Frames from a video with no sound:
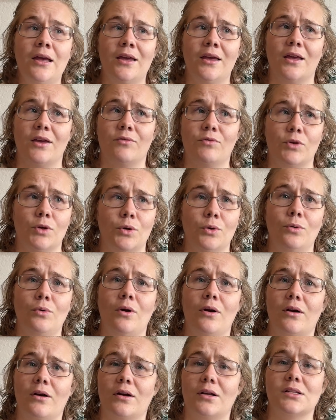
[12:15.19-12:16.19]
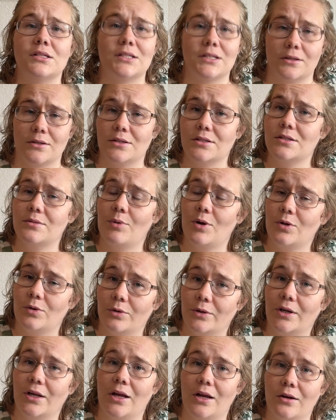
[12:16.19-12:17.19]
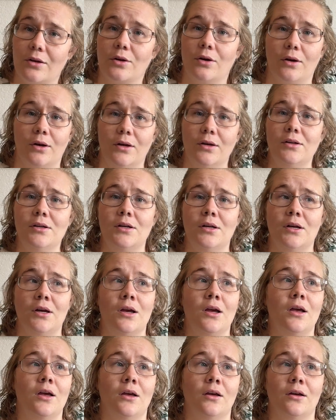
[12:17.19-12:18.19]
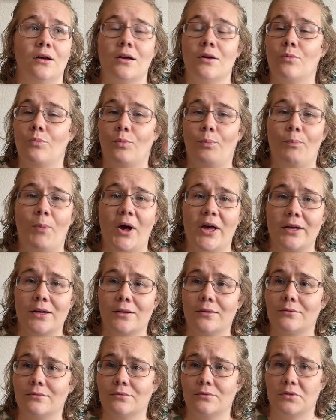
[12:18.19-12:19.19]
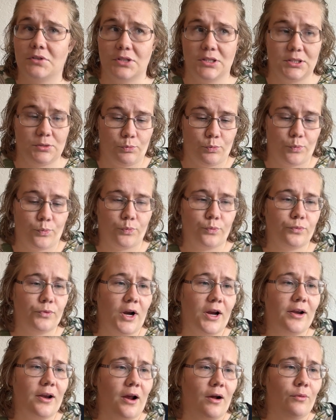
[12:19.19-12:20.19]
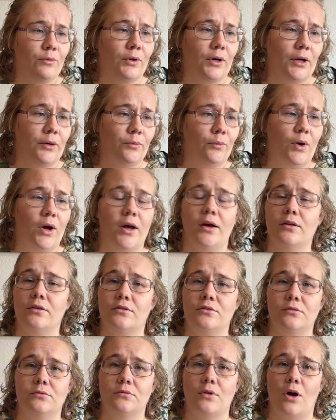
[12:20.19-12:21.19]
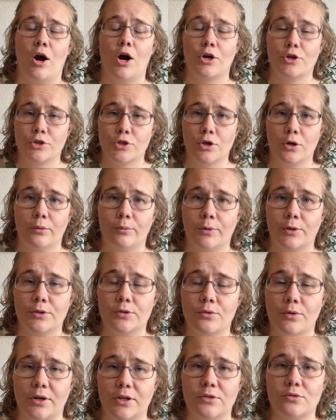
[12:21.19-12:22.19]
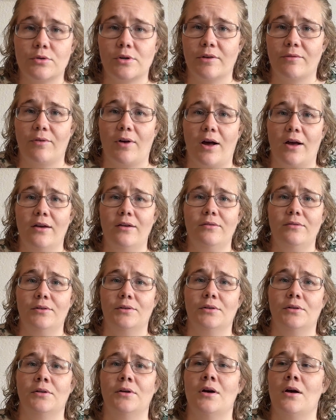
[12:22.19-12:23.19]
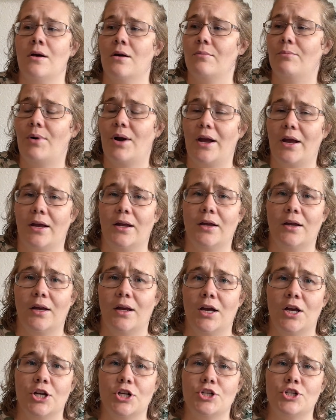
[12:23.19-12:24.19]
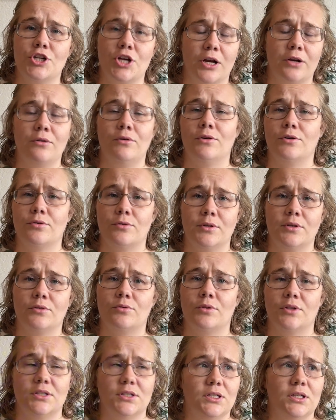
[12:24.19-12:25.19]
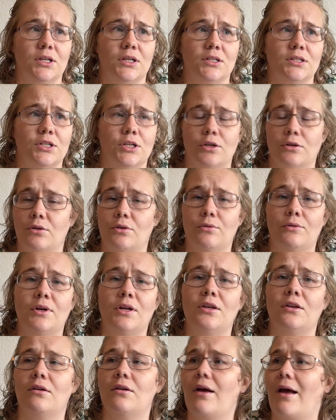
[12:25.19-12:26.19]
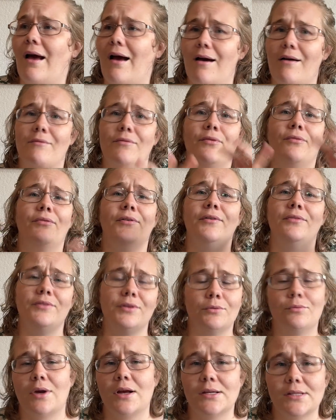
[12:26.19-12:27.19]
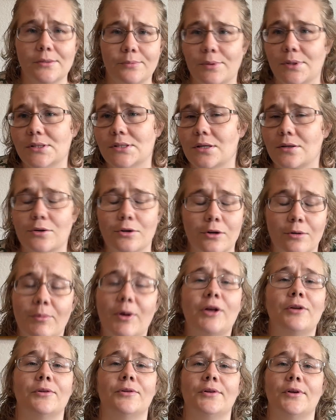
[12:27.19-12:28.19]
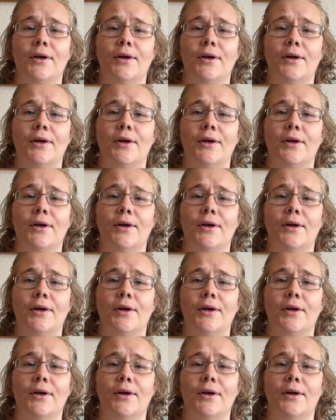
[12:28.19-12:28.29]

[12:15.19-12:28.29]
If you are serious about learning how to cook, by right now we're in what? October 2025. By January 2026, you can have 50 recipes under your belt